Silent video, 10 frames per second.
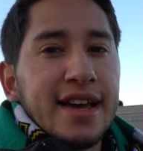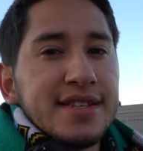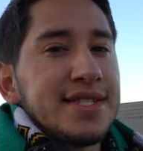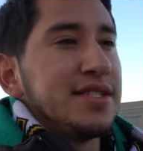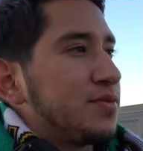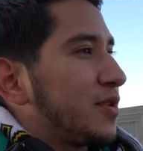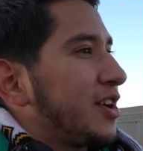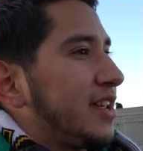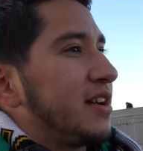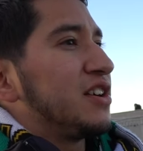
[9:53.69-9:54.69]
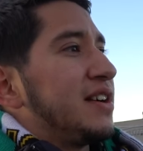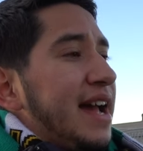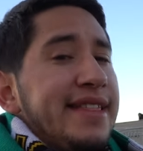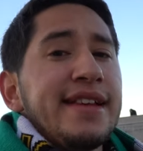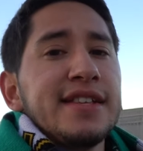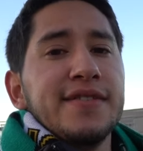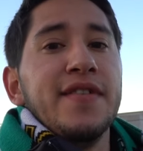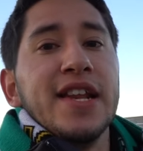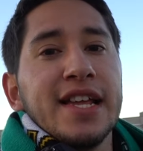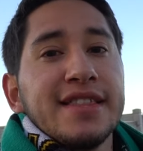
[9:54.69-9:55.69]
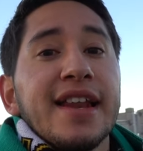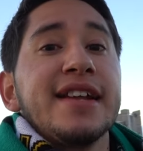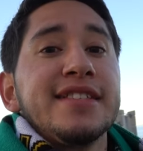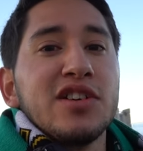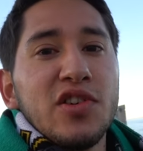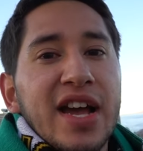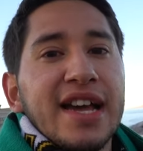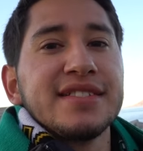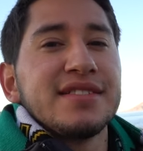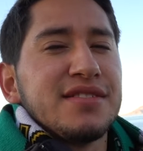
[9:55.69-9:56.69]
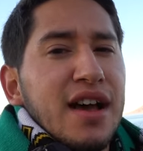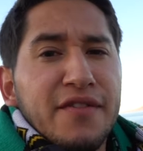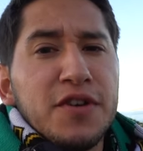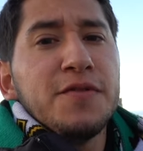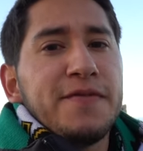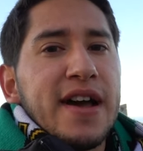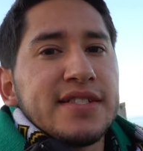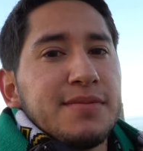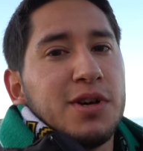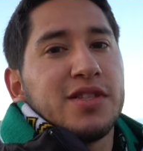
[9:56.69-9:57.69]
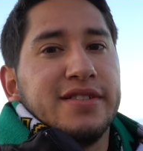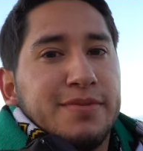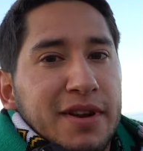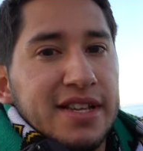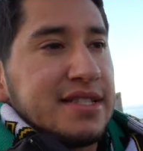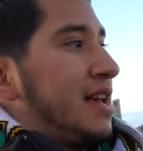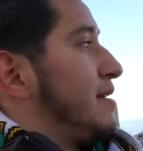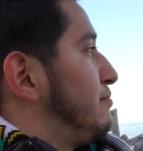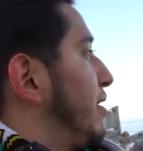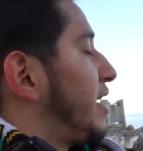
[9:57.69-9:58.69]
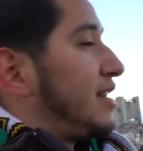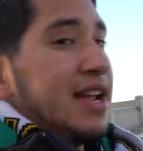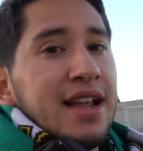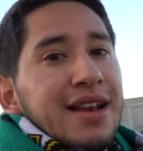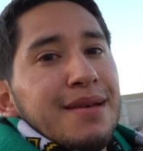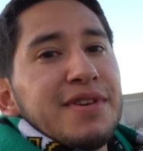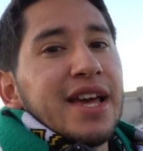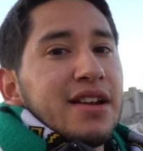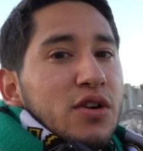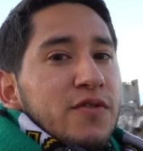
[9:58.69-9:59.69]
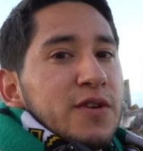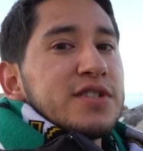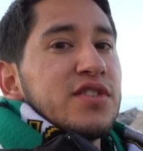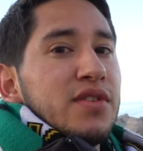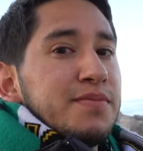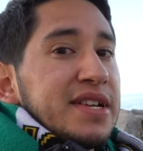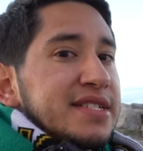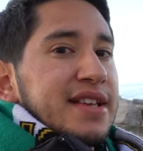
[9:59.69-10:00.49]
guys, since we're here, I think it's fitting that I tell you guys a few facts about this place. But let me get over to the beach